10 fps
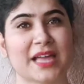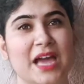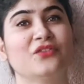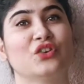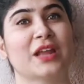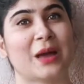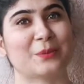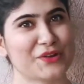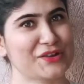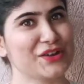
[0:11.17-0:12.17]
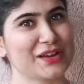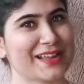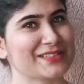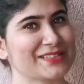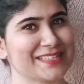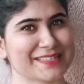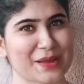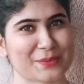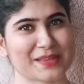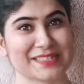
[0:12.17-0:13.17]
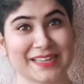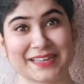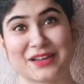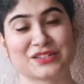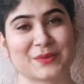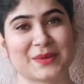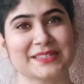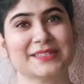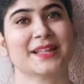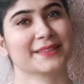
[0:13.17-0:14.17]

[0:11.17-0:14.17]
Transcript: therefore I'm going to announce this amazing announcement,